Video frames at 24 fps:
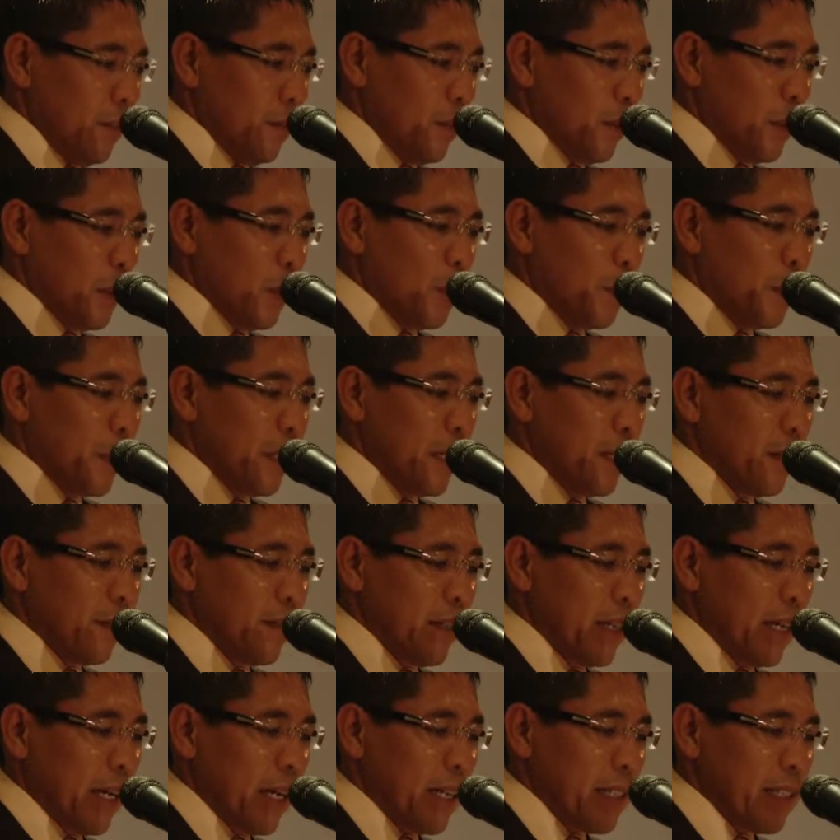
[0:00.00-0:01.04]
for the opening of
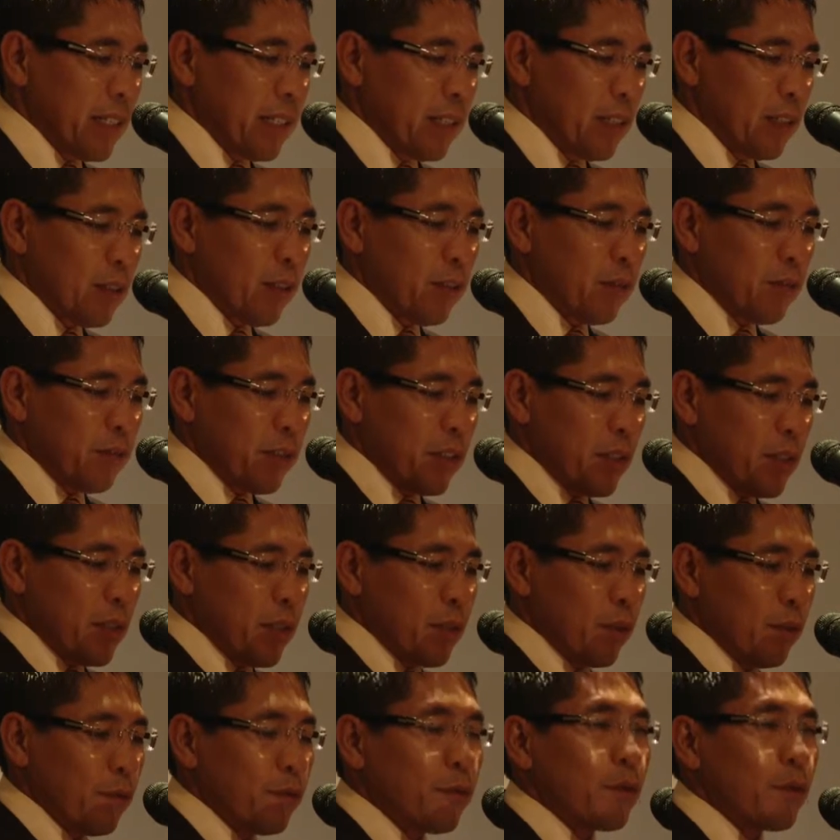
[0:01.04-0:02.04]
the ASEAN Conference on